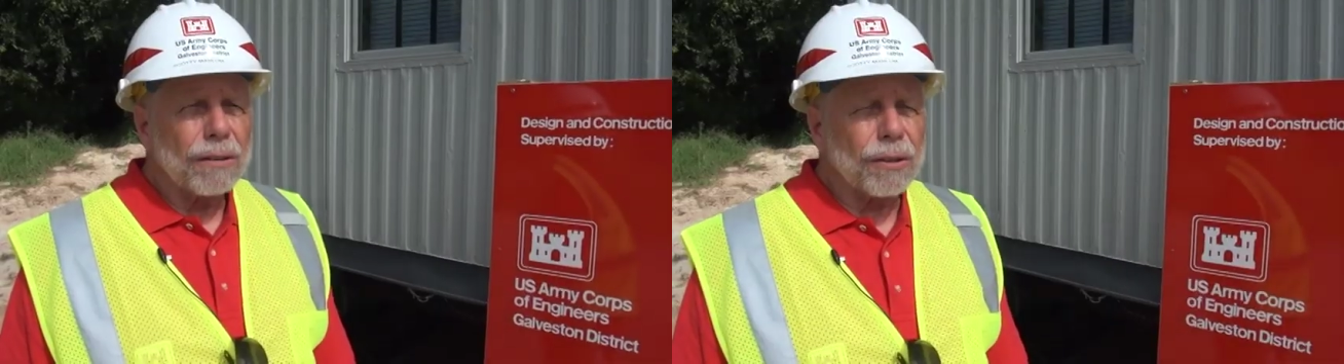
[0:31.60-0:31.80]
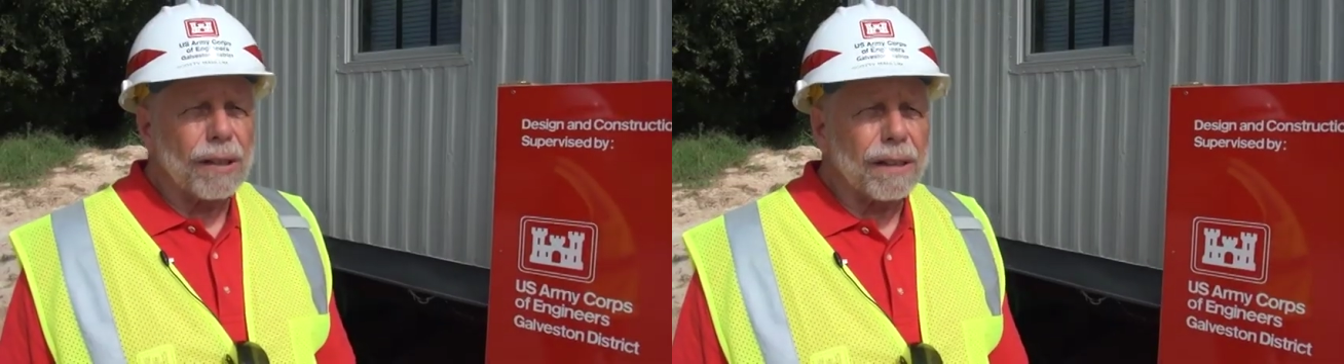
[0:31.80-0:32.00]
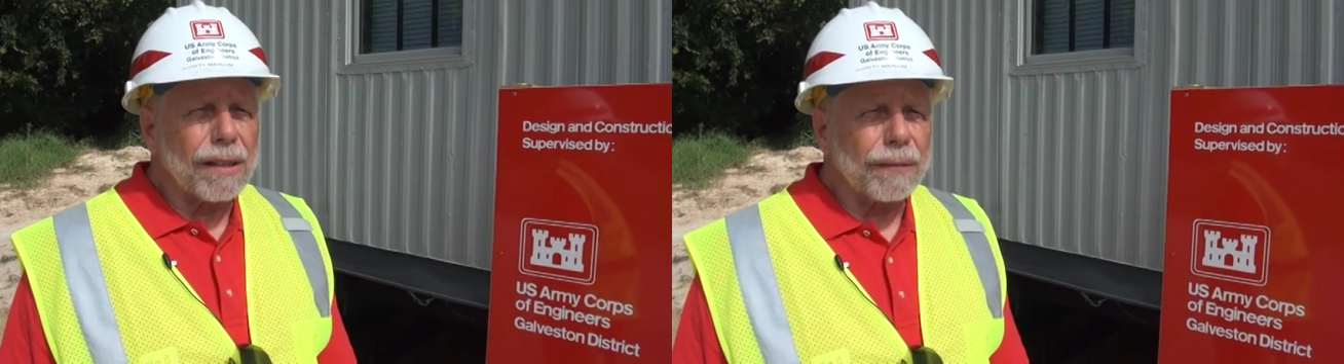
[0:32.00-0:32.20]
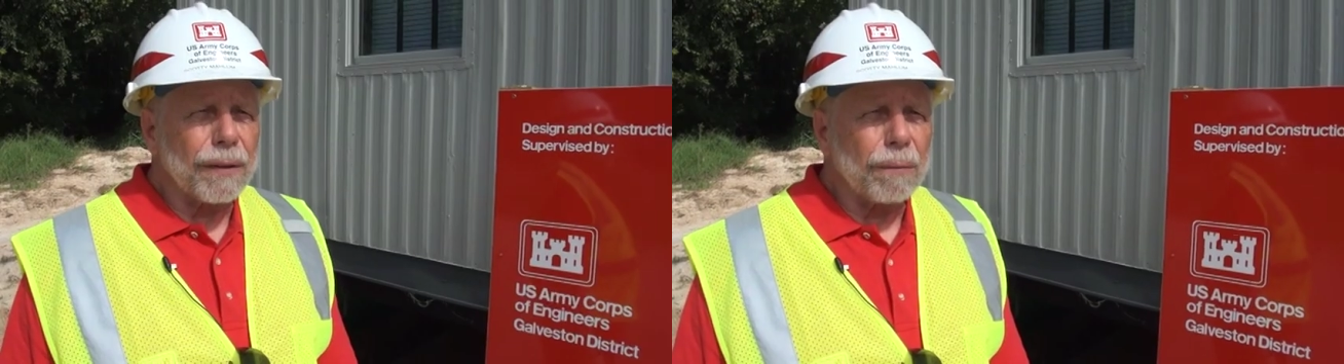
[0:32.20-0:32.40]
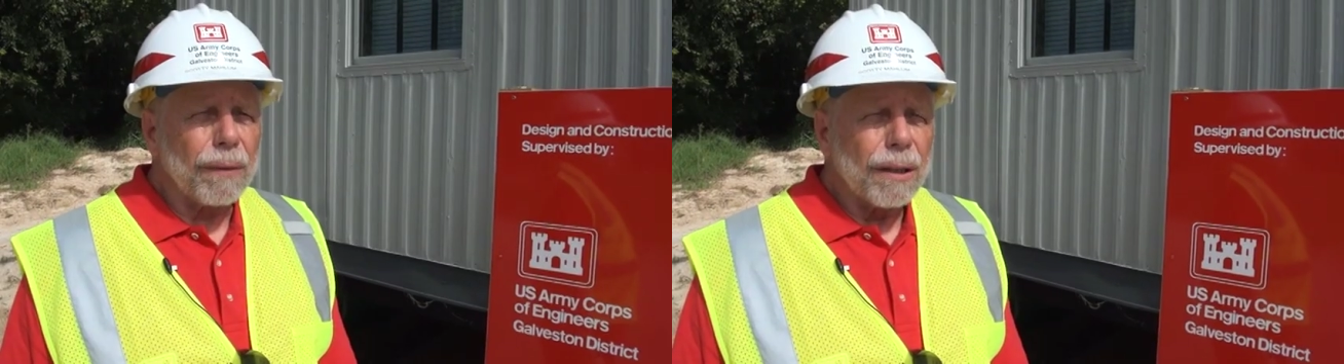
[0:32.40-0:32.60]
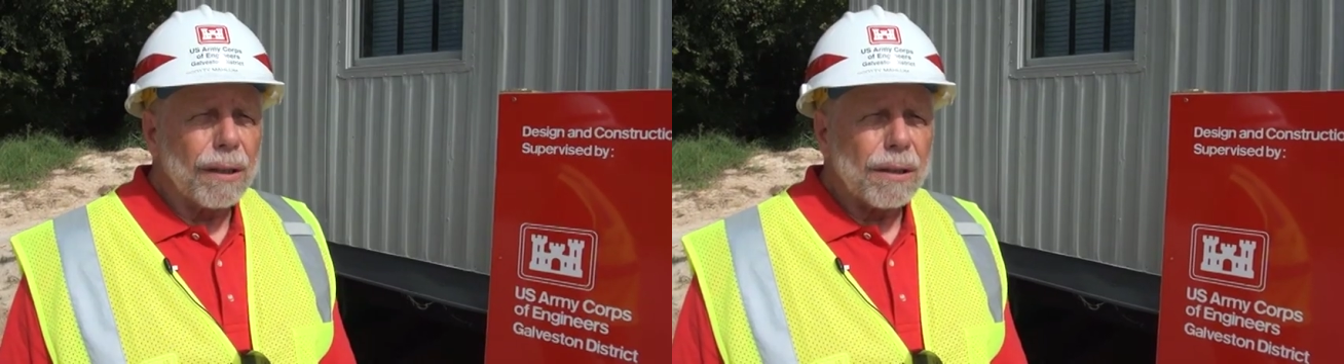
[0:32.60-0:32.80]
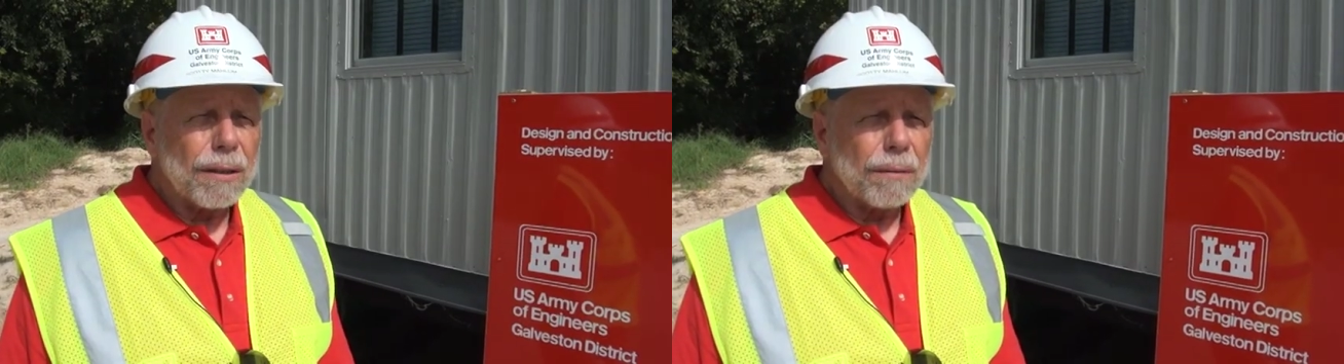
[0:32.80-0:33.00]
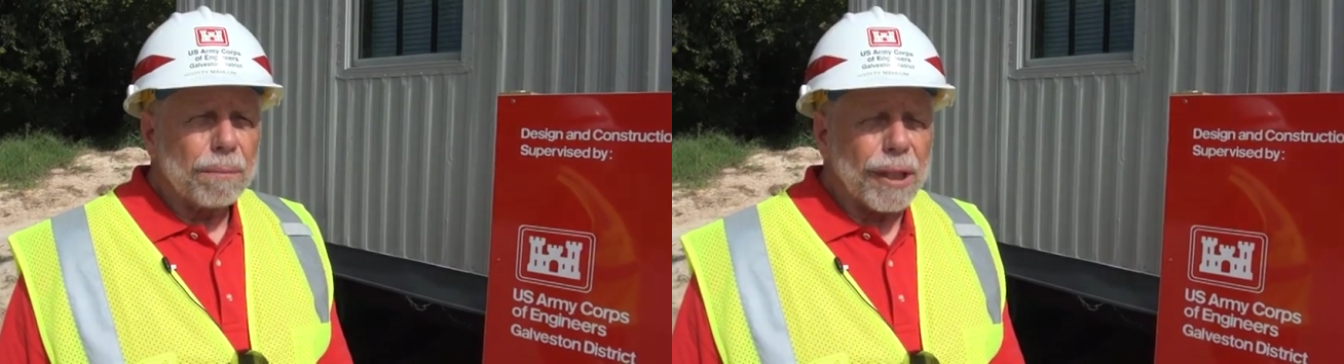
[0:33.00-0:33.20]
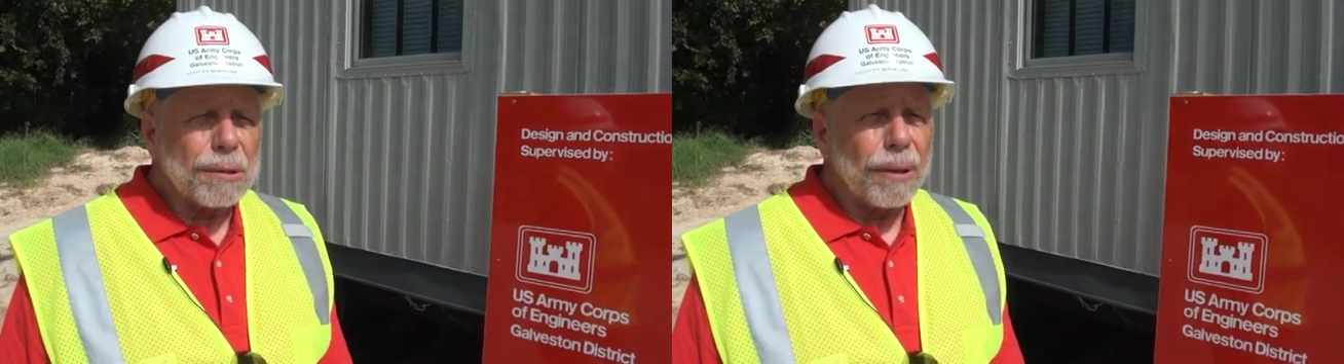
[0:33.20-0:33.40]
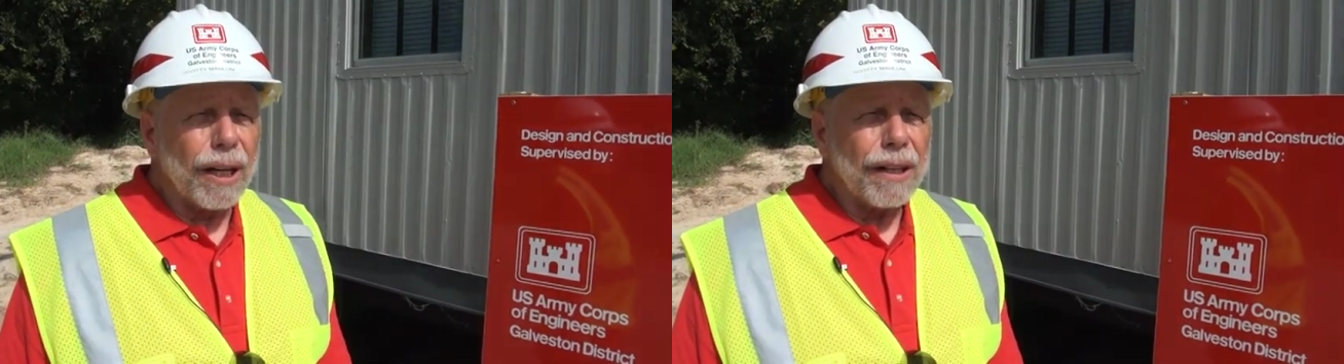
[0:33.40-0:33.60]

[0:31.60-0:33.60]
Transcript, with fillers: to the different placement